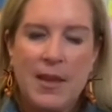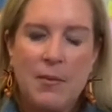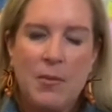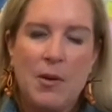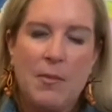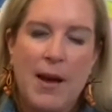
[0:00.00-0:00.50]

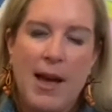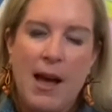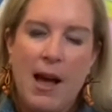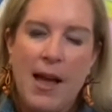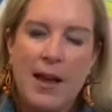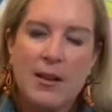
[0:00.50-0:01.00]
put my
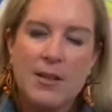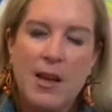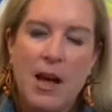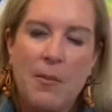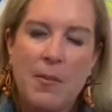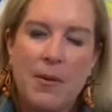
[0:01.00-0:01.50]
eye on
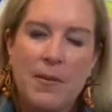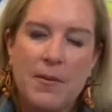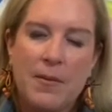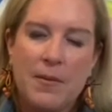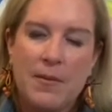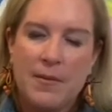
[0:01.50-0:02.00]
top,
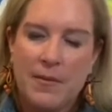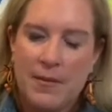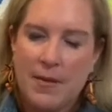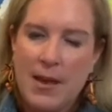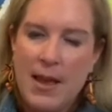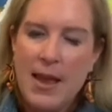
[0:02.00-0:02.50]

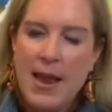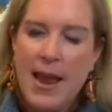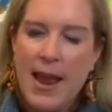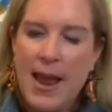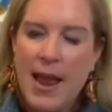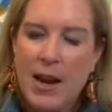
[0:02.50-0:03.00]

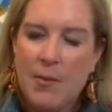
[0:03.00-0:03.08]
and